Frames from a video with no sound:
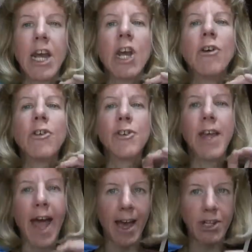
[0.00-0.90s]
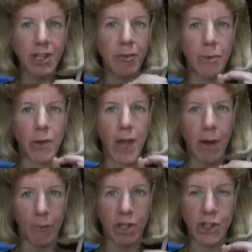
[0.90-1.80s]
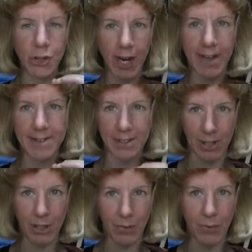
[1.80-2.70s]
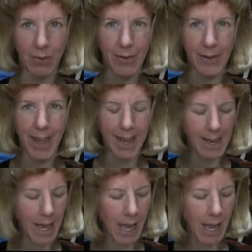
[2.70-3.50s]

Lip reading: here's the actionable I want you guys to do, okay?